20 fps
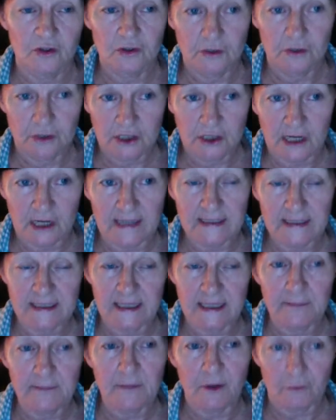J.C.
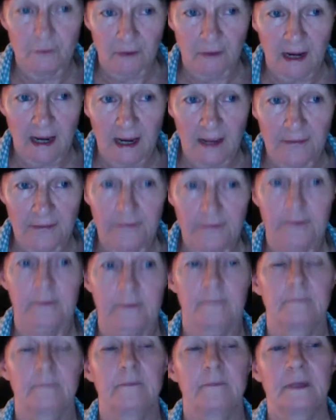McGrath,
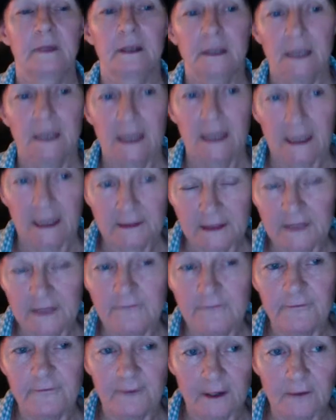
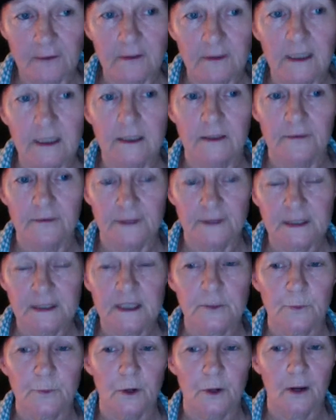this
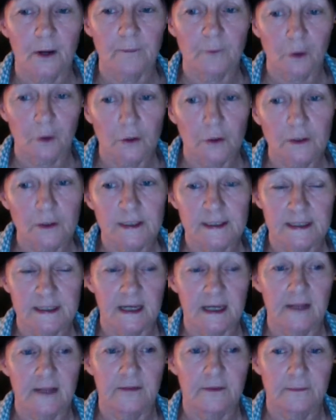is where I'm going to
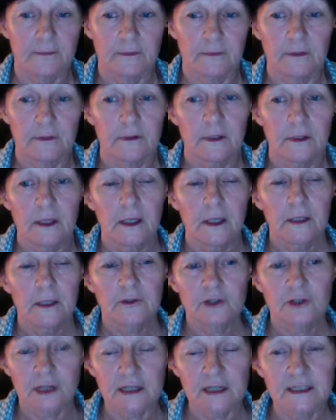say that
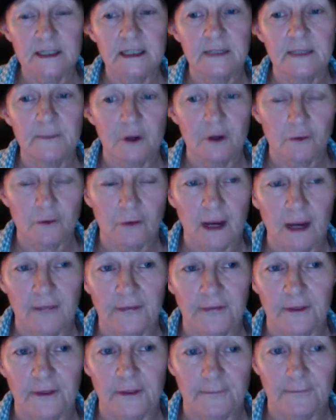J.C.
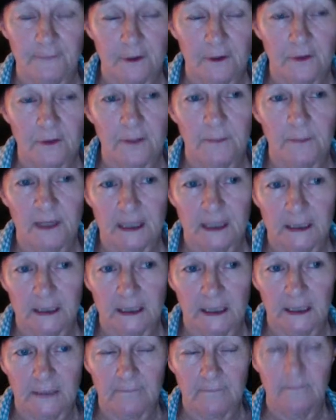McGrath at the very
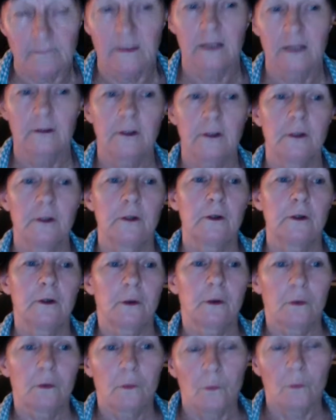beginning,
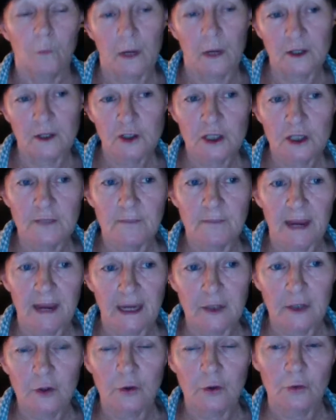when she
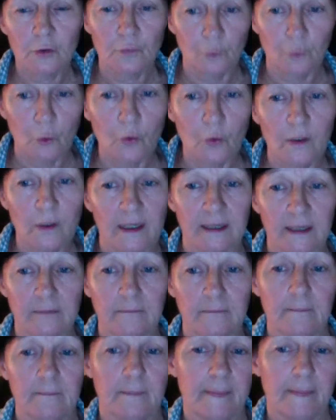made her
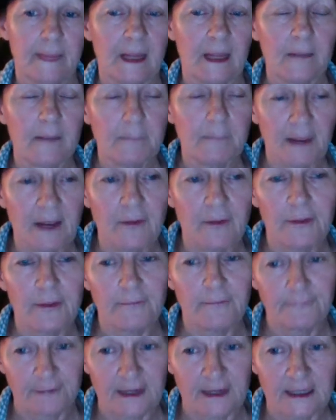ruling about
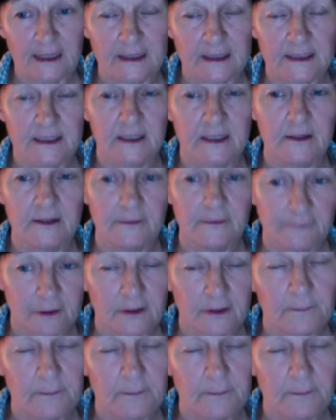the fees in the very